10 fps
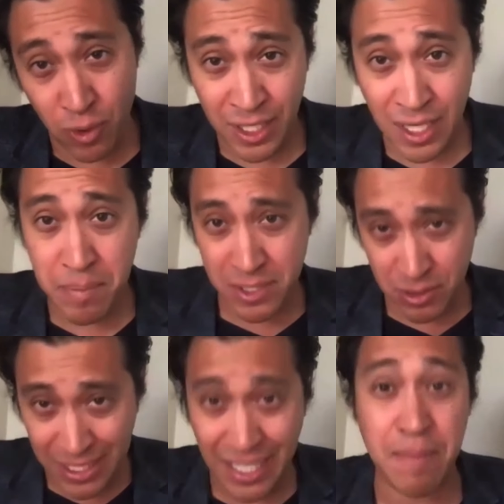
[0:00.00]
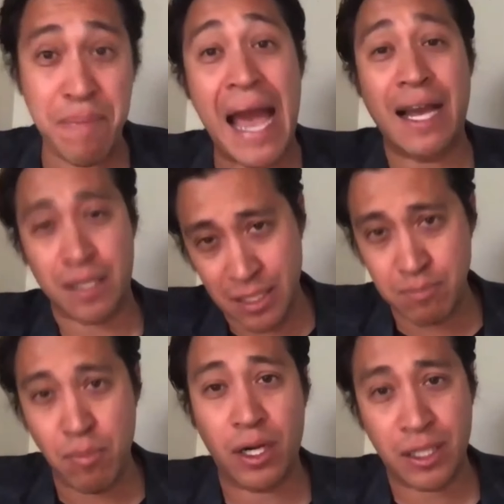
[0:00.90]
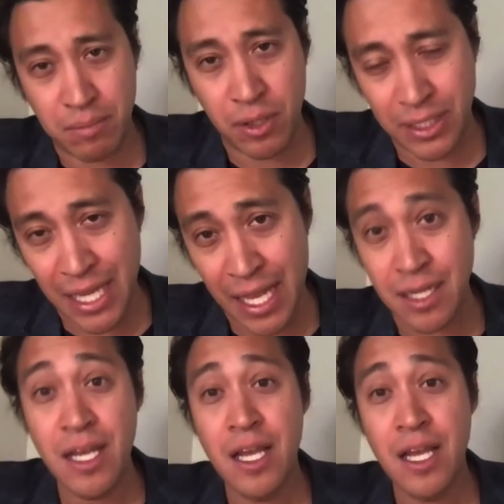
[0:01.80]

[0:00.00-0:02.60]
companies are like kind of back in marketing mode again.